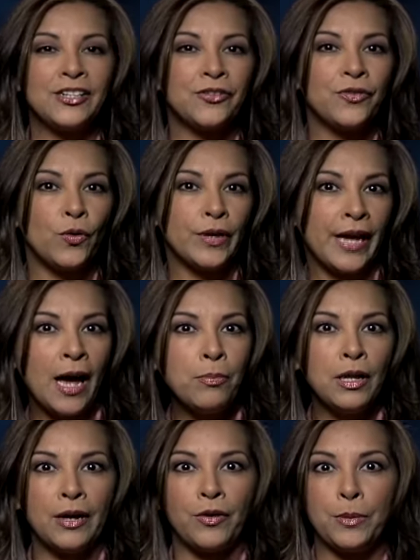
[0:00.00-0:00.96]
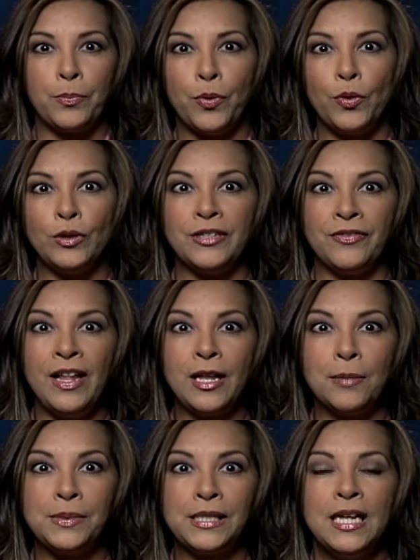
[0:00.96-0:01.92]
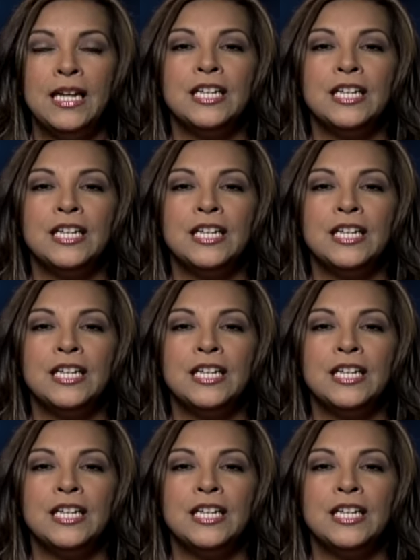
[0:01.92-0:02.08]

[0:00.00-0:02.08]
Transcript: their vocabulary pool develops,